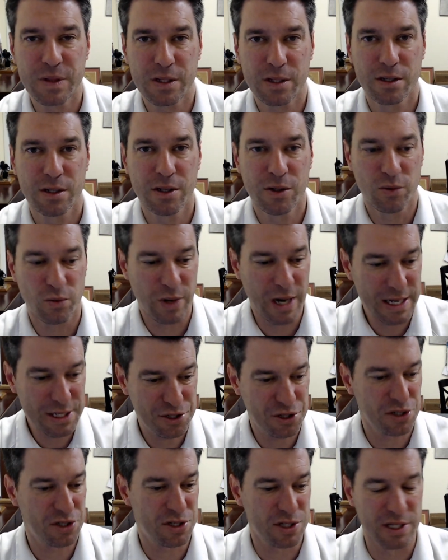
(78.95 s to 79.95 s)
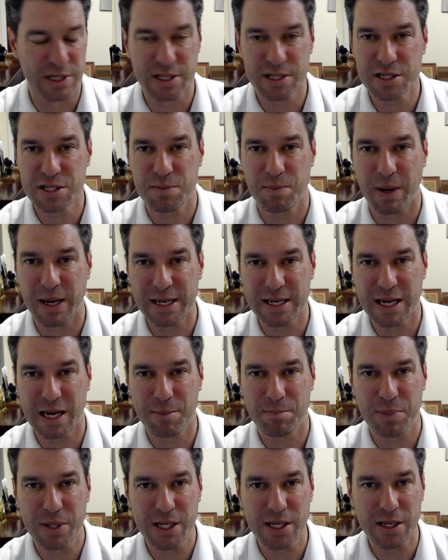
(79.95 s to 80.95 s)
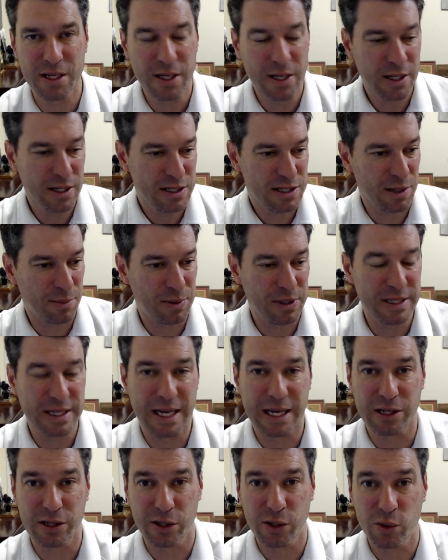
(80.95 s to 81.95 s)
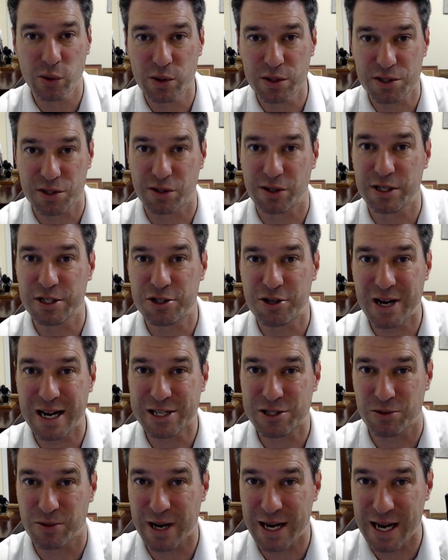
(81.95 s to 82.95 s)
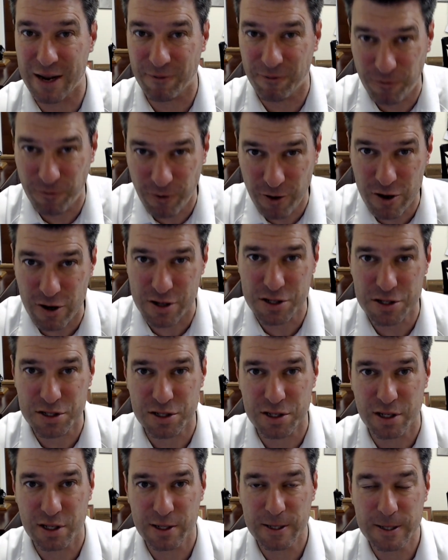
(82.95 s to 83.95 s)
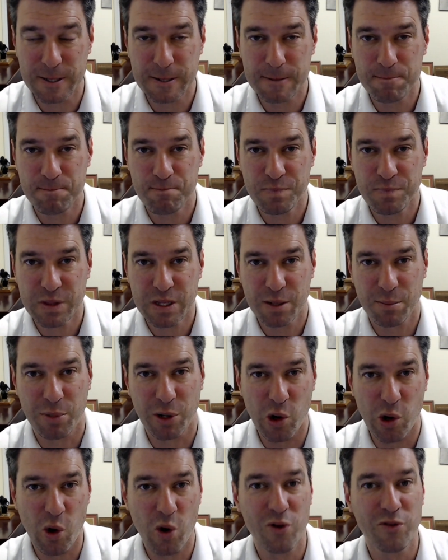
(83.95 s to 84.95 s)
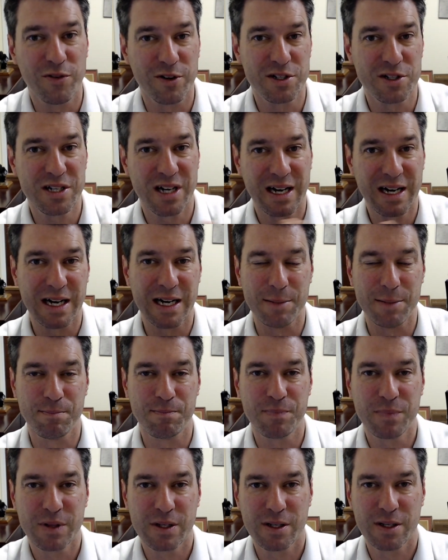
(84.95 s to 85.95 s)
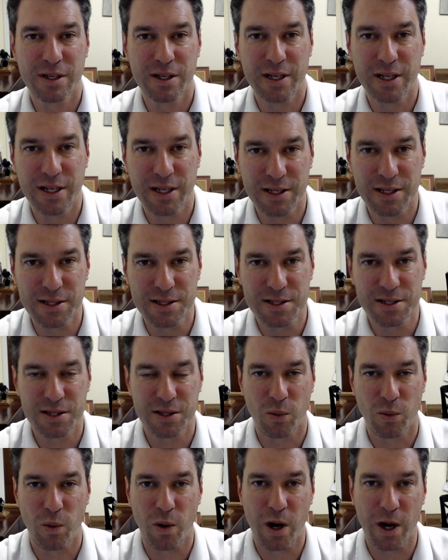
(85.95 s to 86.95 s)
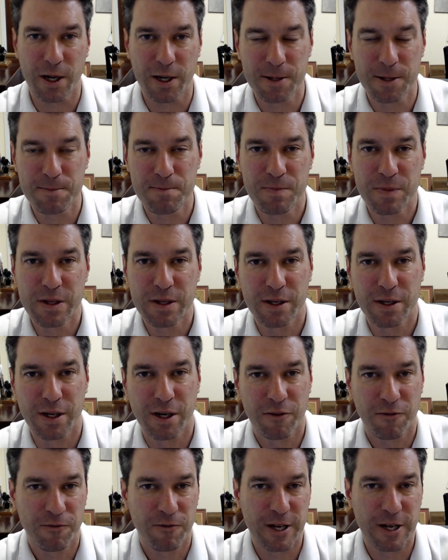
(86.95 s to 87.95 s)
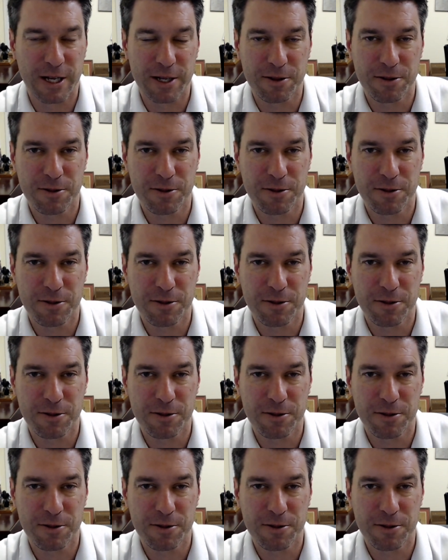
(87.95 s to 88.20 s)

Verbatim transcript: righteousness might not be something that lures or attracts right at first, but over time, it is the walk of faith.